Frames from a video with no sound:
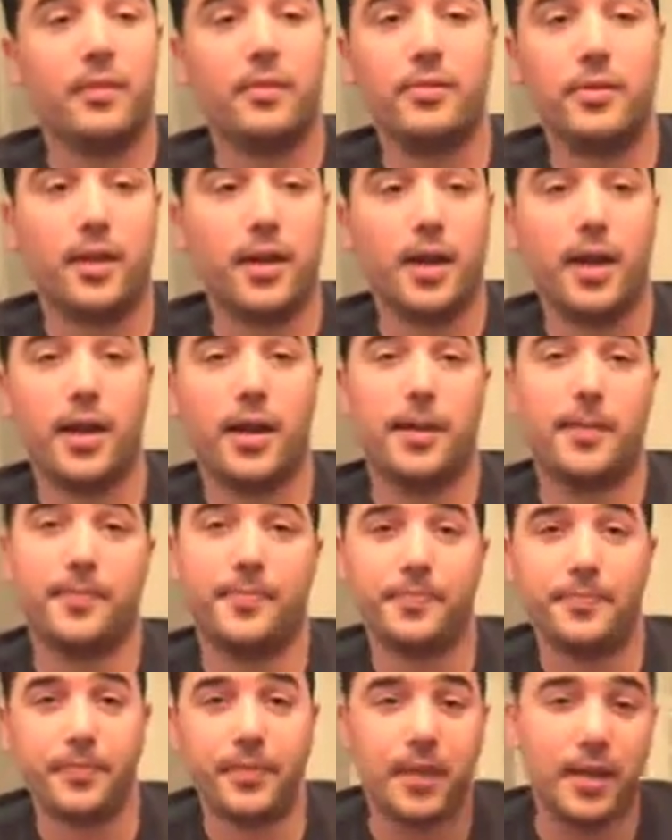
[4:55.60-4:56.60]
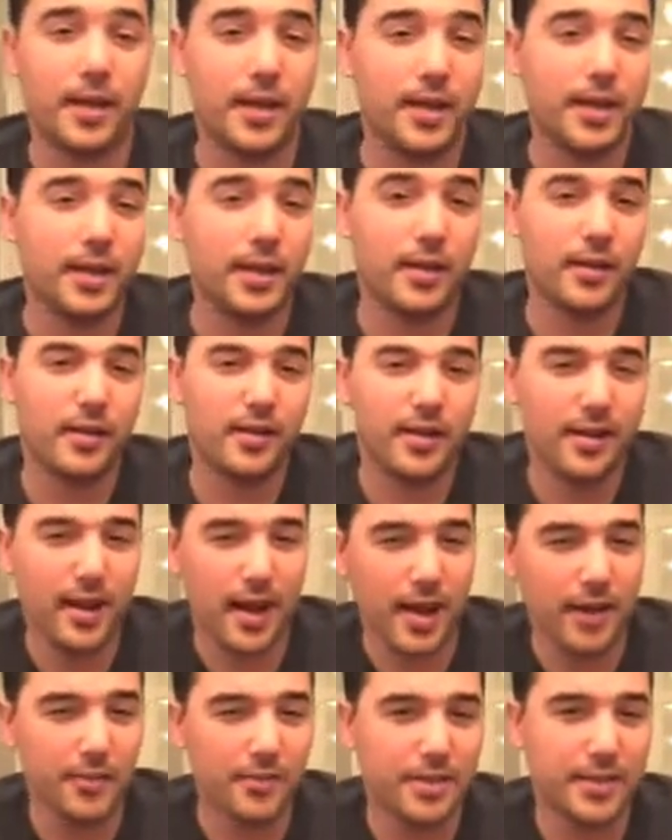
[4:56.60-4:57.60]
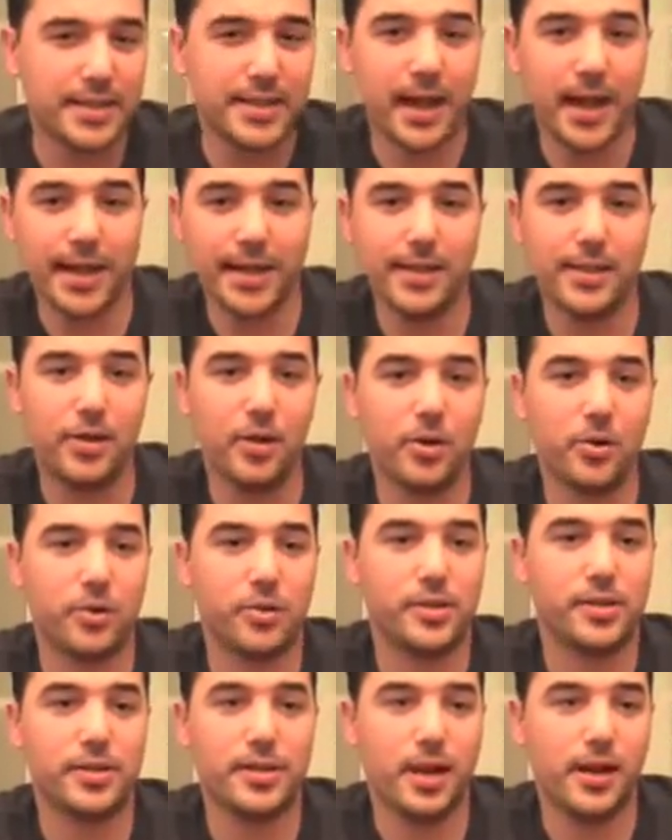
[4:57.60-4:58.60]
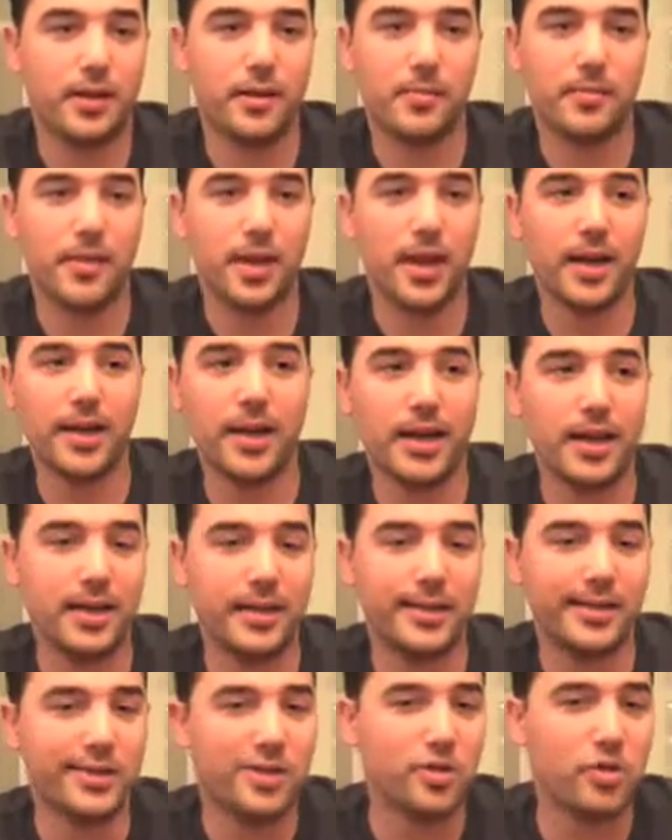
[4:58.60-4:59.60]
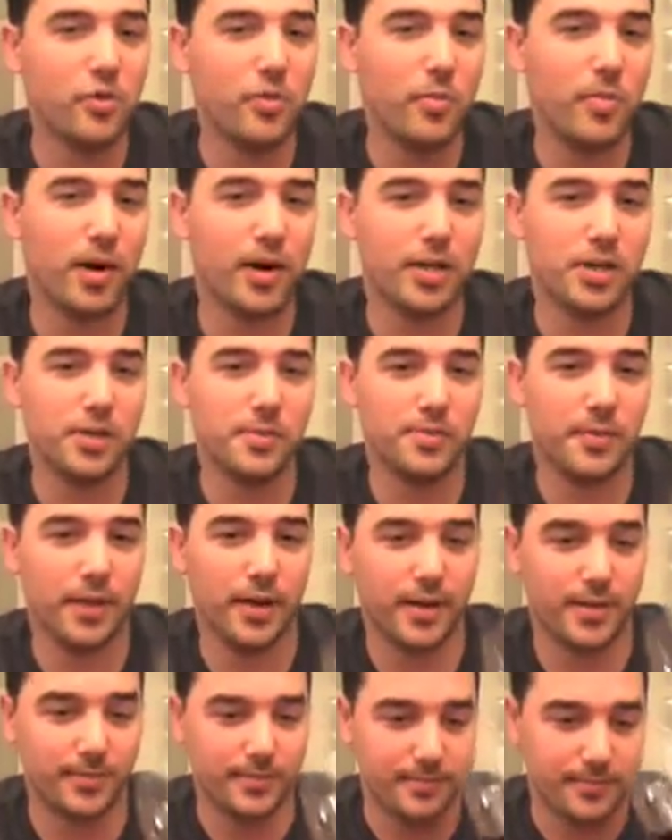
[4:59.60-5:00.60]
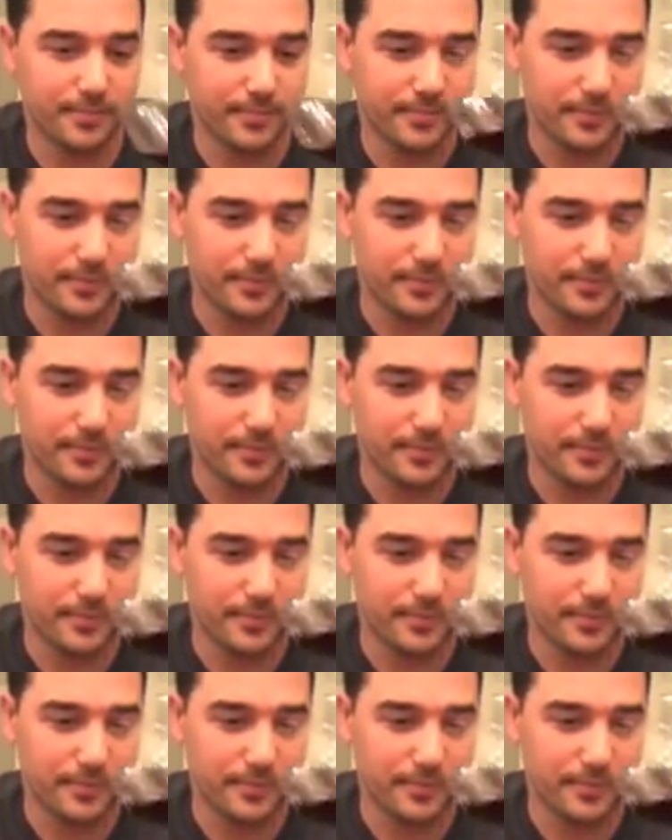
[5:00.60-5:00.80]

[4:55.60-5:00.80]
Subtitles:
Okay, kind of a tight nose. I'm not getting too much, but